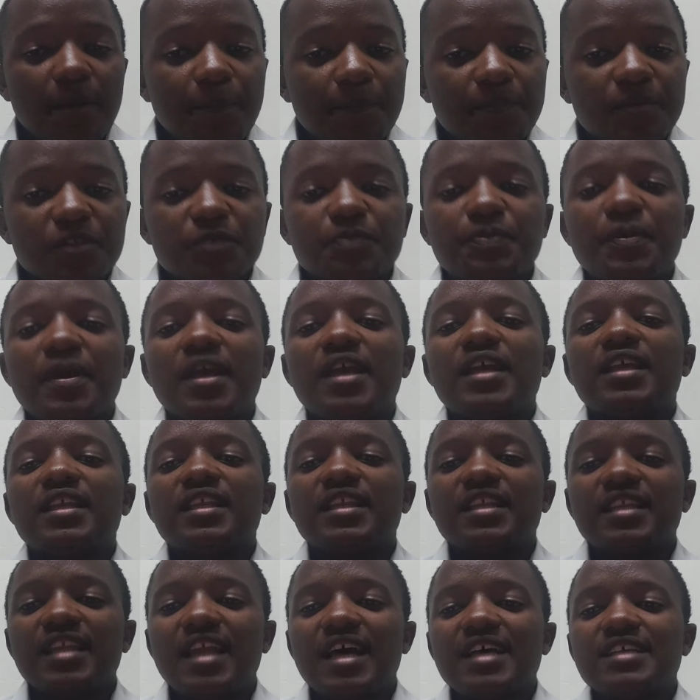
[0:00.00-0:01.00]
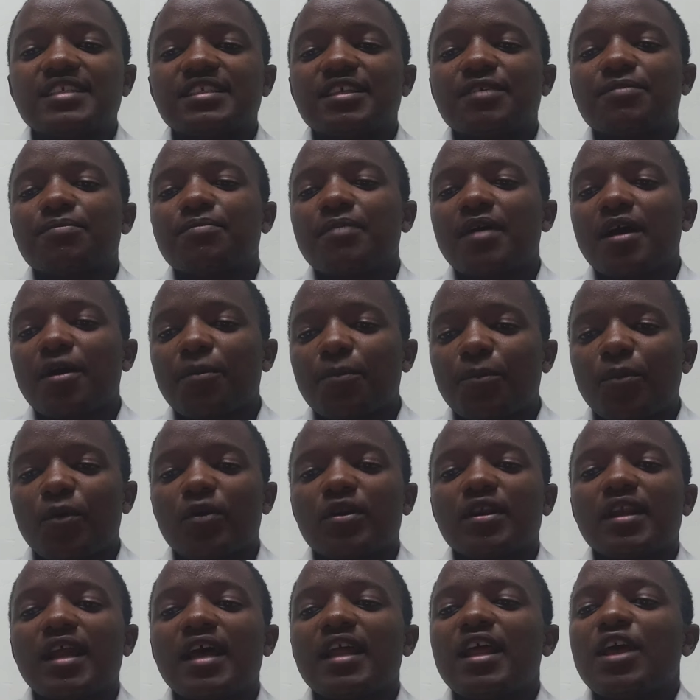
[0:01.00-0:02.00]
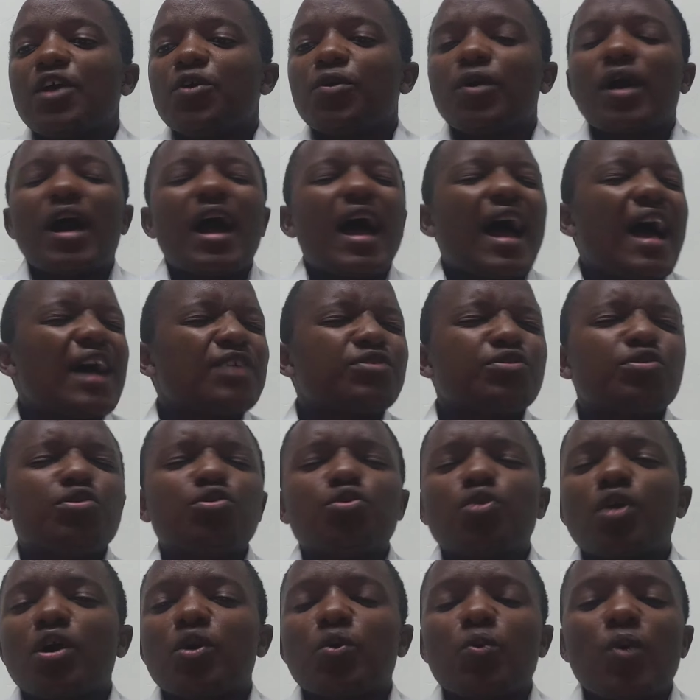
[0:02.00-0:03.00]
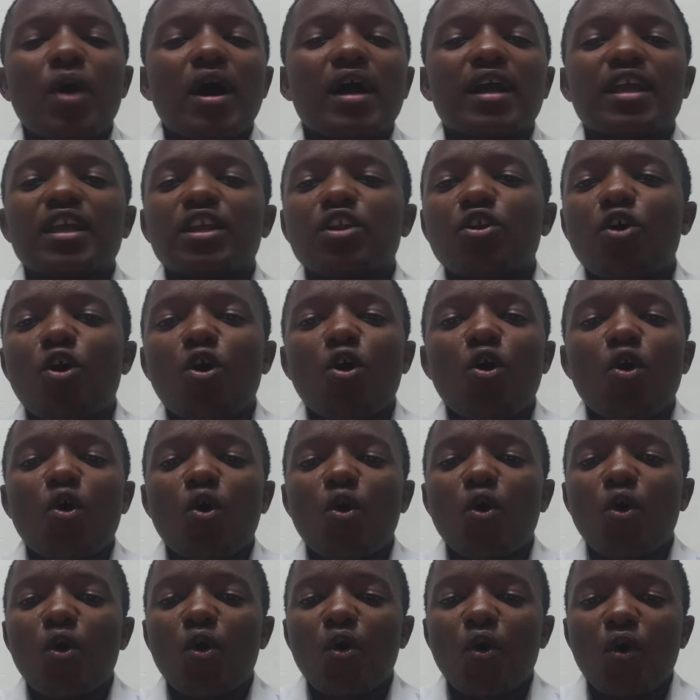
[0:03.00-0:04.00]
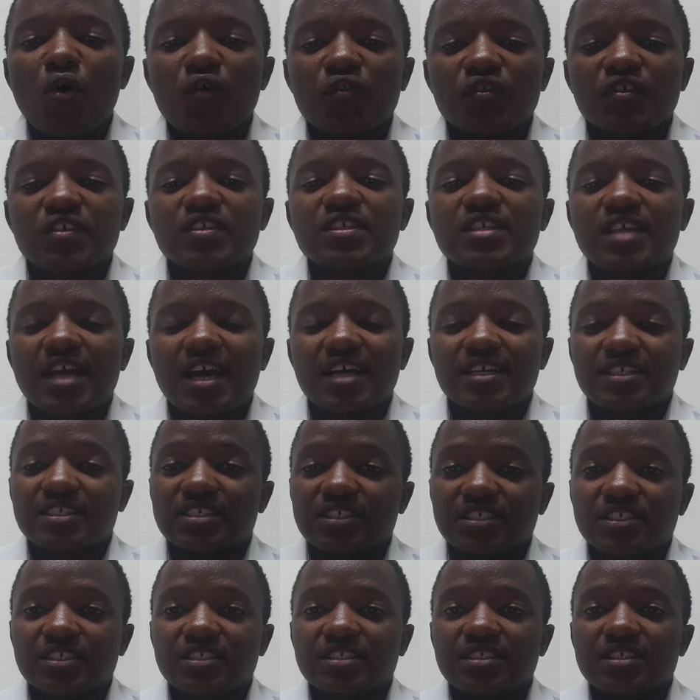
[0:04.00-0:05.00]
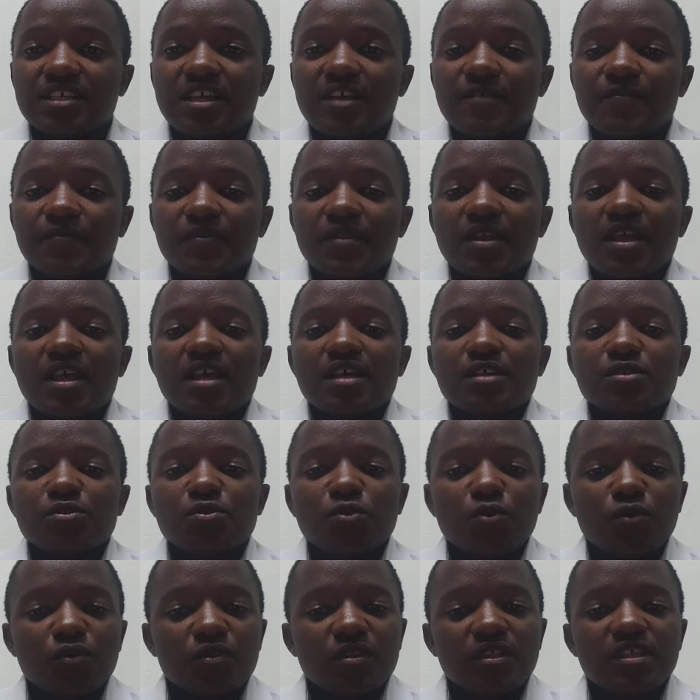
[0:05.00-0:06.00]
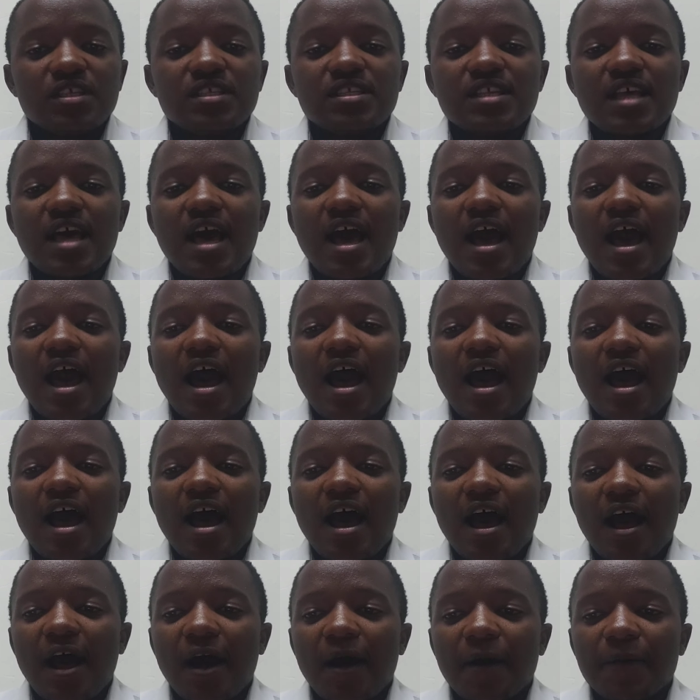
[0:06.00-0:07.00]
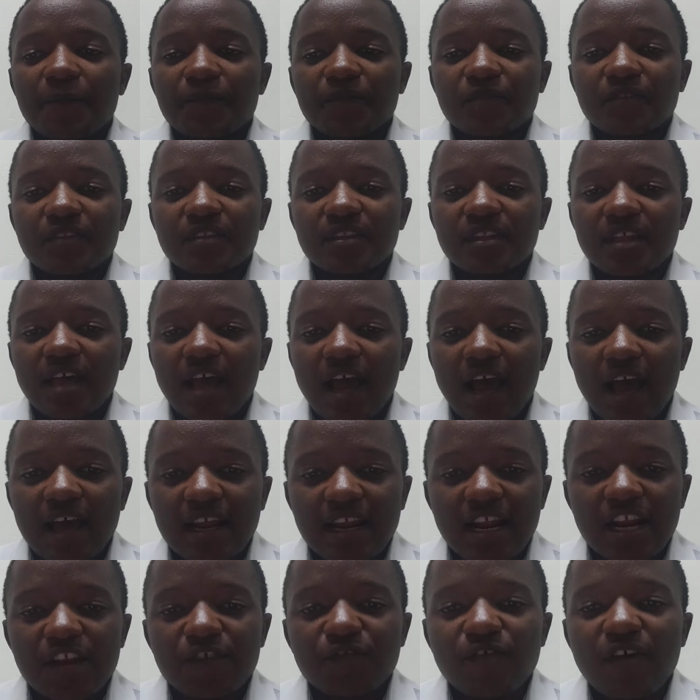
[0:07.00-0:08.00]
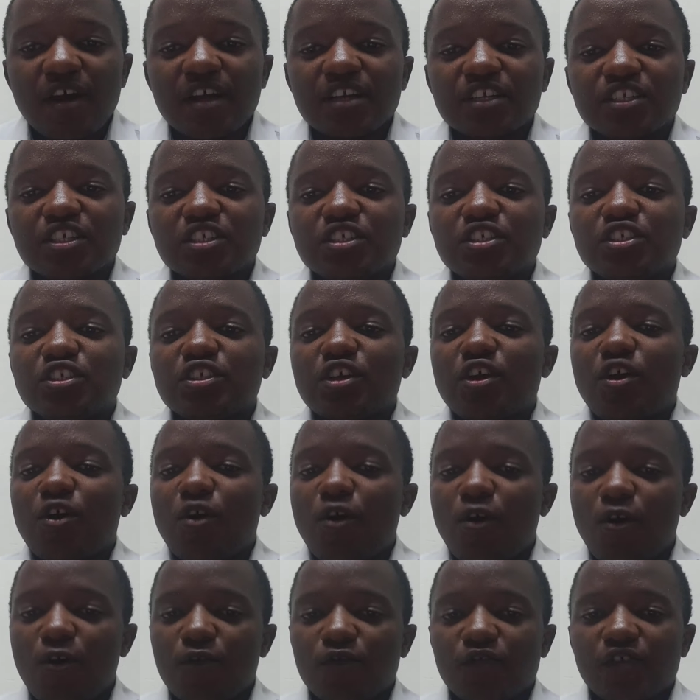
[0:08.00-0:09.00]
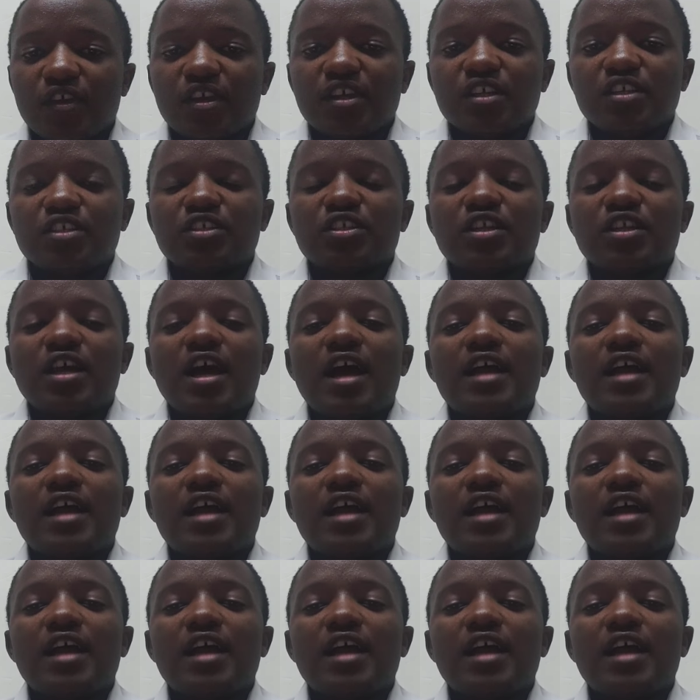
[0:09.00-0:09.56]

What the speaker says: Spain, Luxembourg, Poland. You can work in all these countries. So this an advantage of it.